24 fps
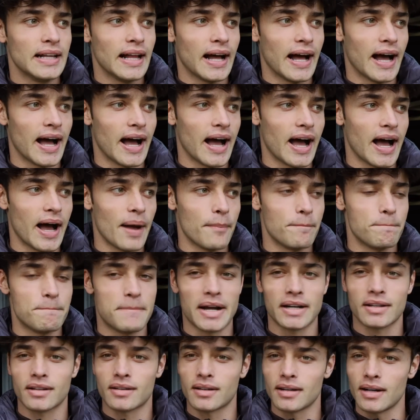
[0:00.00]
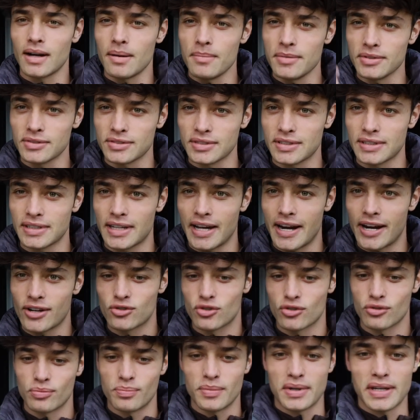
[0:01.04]
But come into the
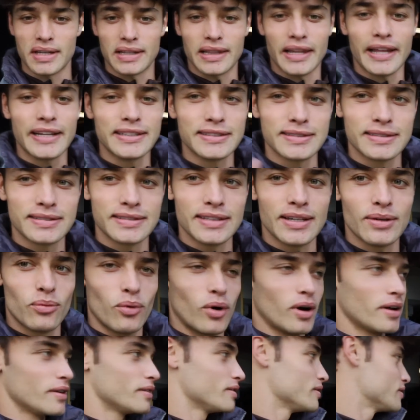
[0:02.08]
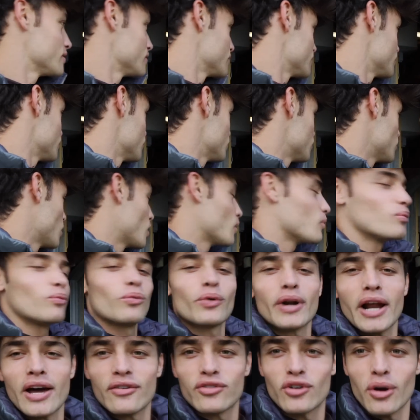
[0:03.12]
garage with me. Let's see what
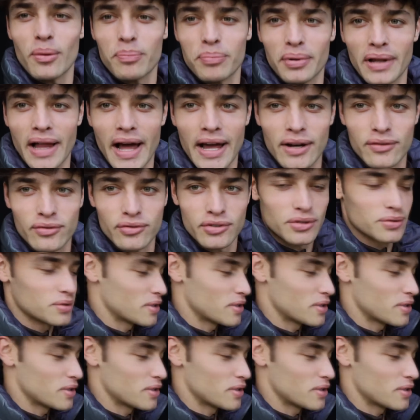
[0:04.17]
I've got planned for you